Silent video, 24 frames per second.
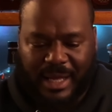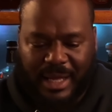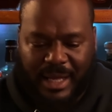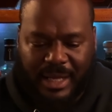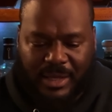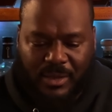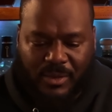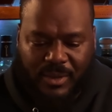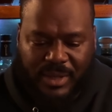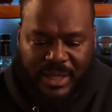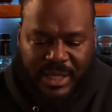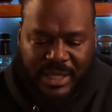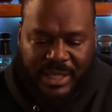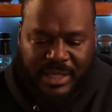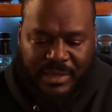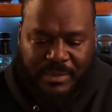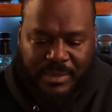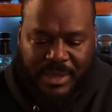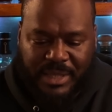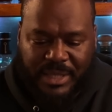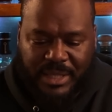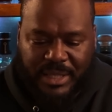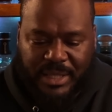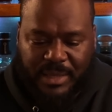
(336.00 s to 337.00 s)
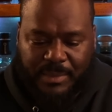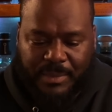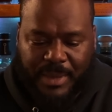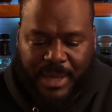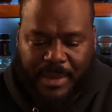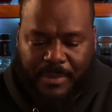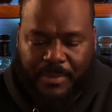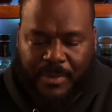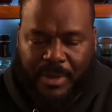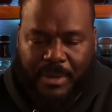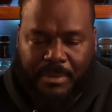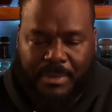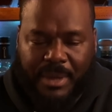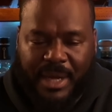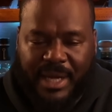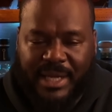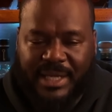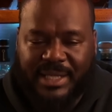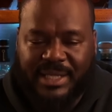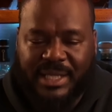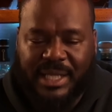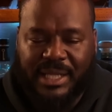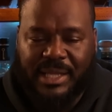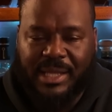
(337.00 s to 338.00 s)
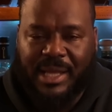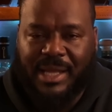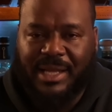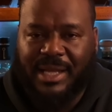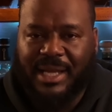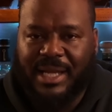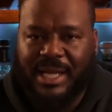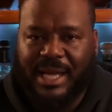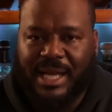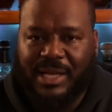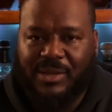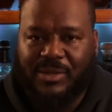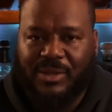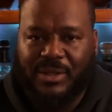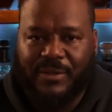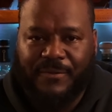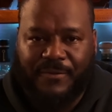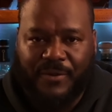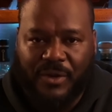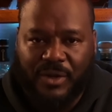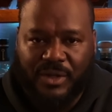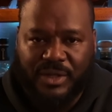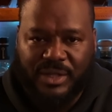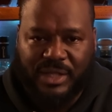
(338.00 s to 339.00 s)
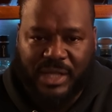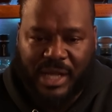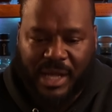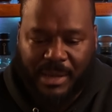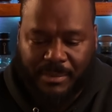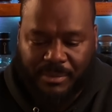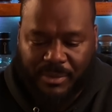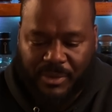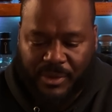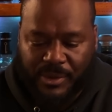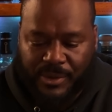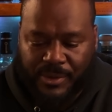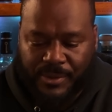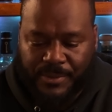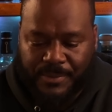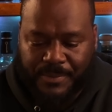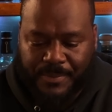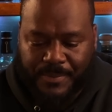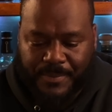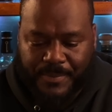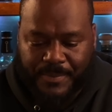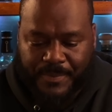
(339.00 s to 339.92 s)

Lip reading: don't get as much of the peppery bite as I thought I got on the first time through,